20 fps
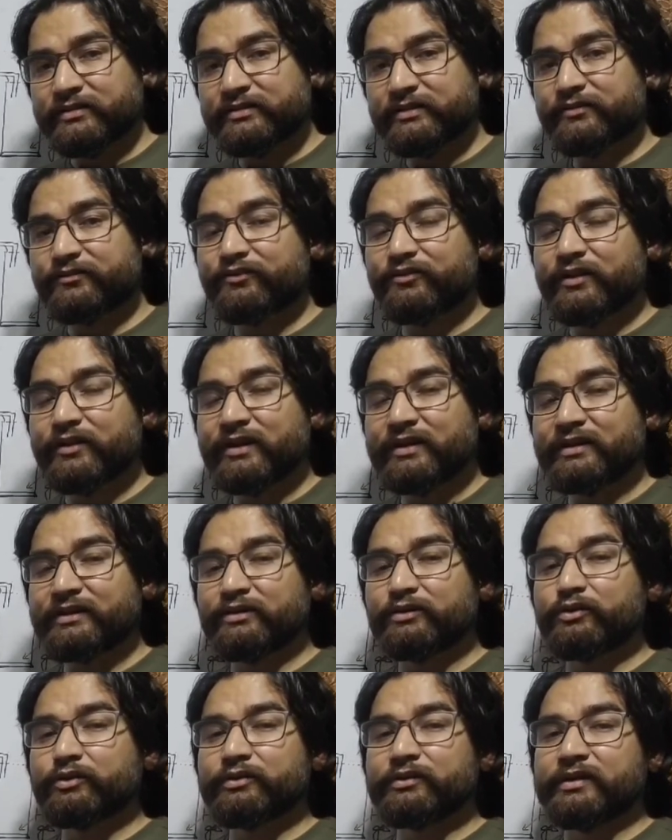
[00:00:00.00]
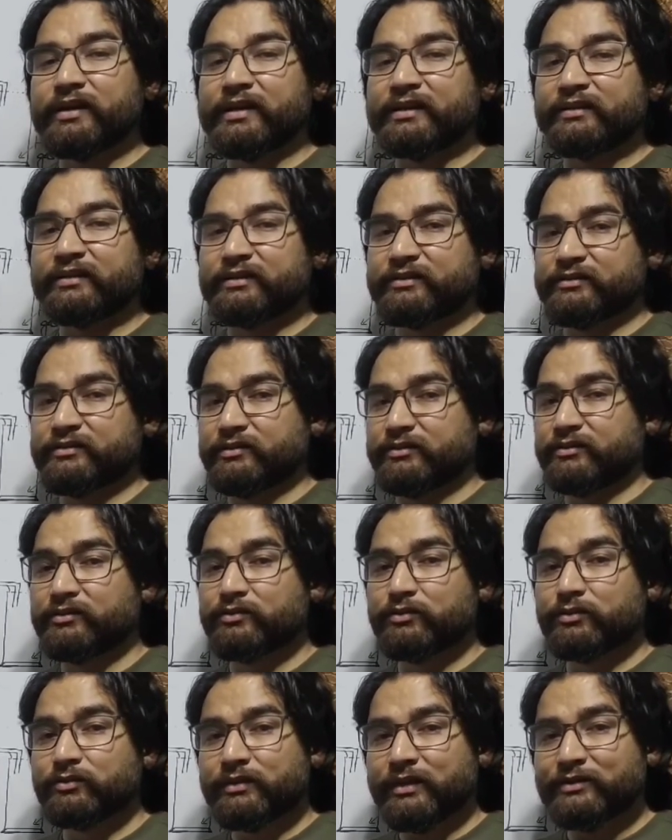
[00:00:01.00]
is a very good drying agent.
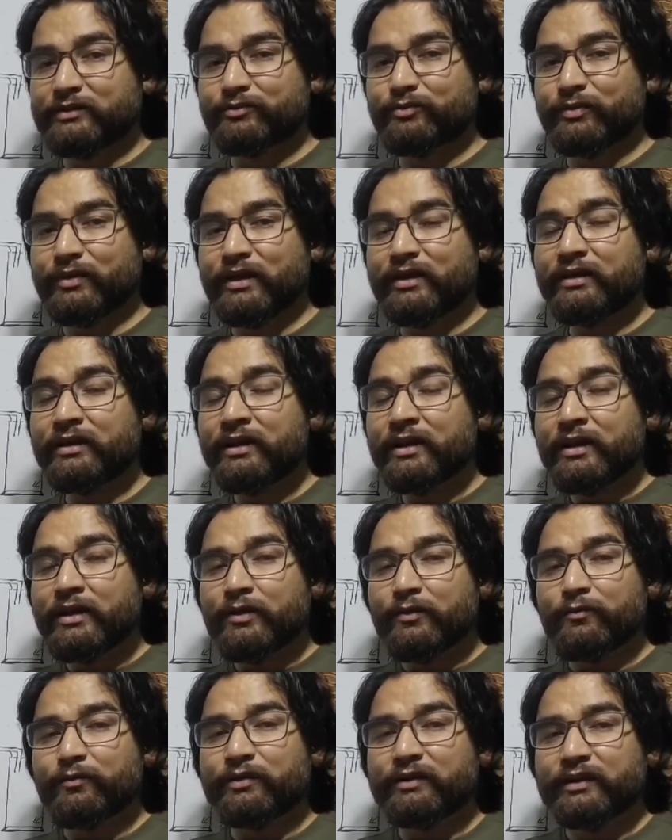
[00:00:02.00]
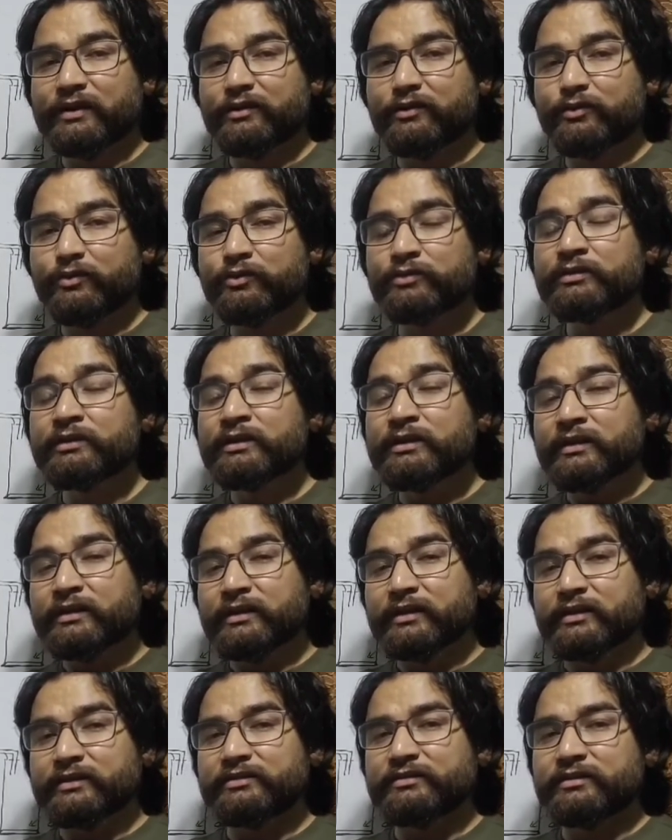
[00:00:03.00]
So that's why we can use
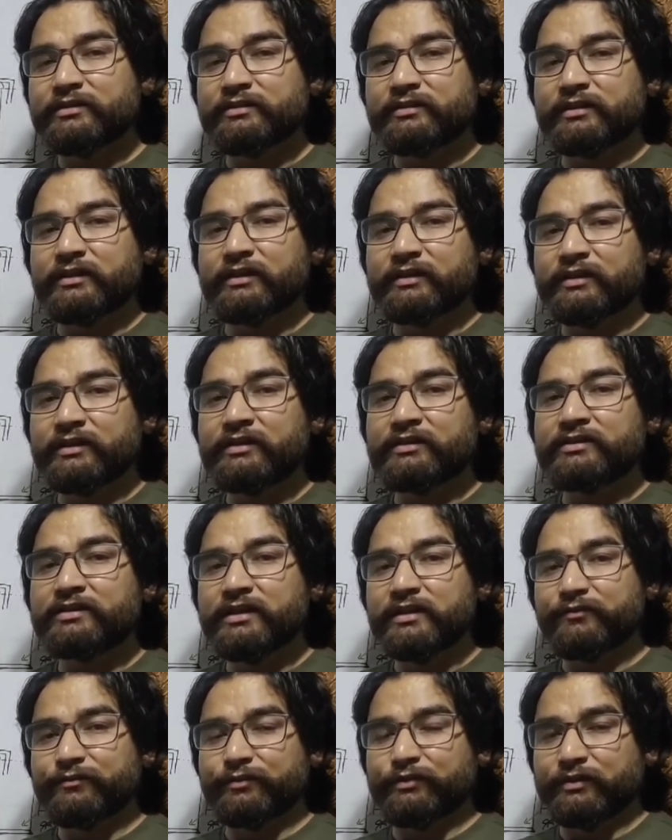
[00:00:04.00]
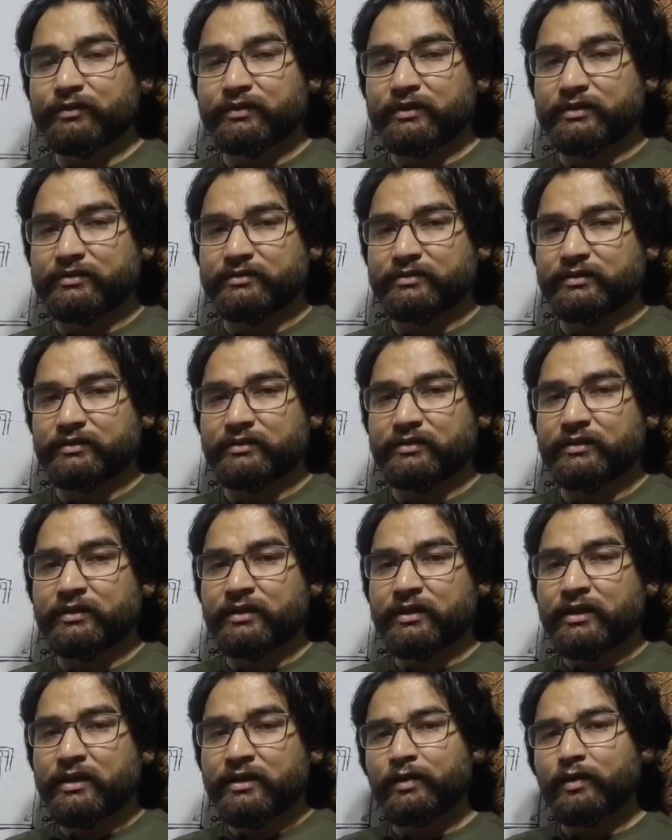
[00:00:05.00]
concentrated sulfuric acid.
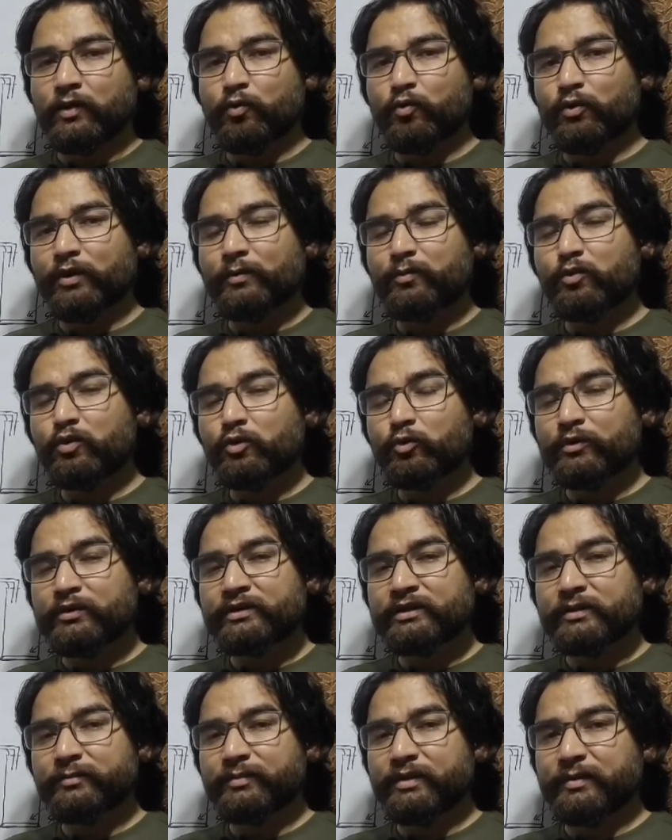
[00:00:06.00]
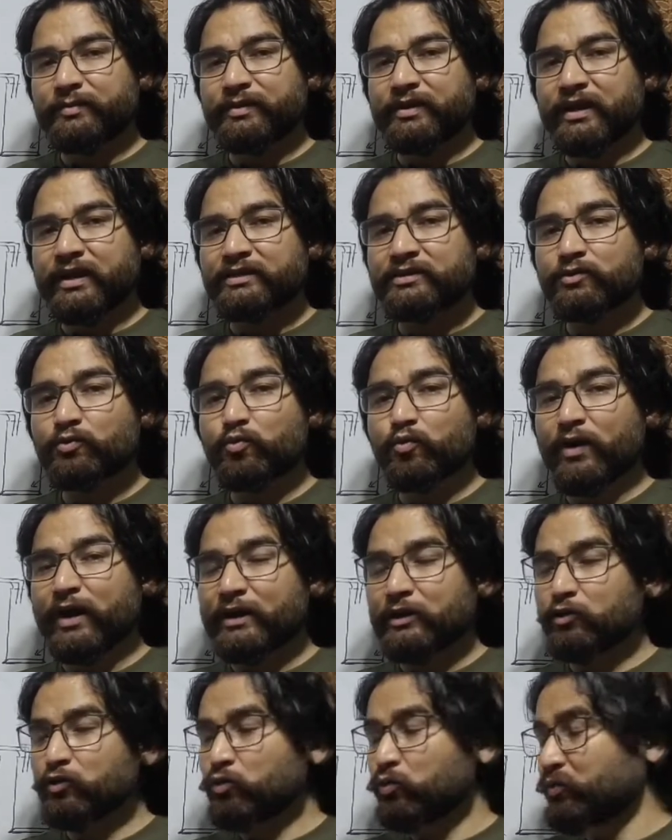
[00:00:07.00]
One more question may be asked,
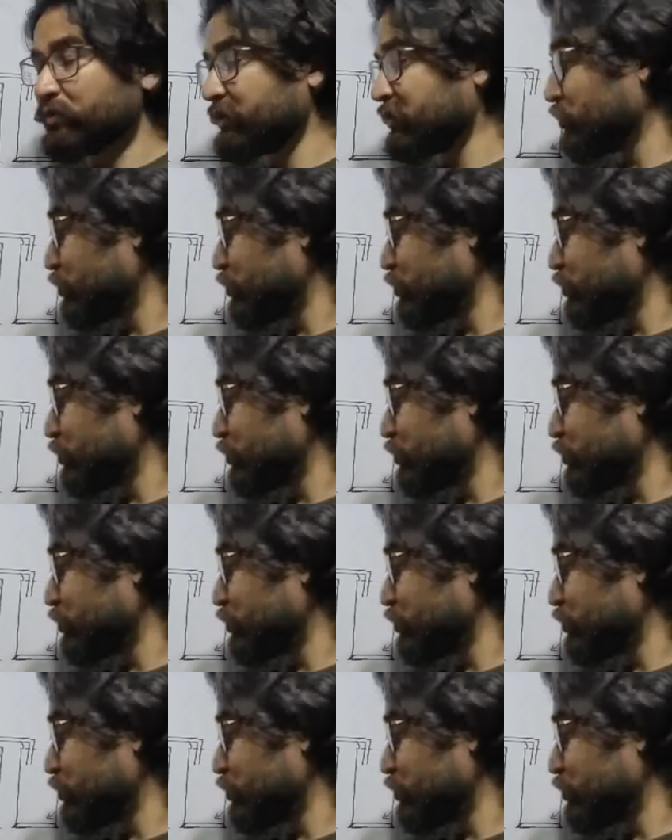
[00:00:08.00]
why do we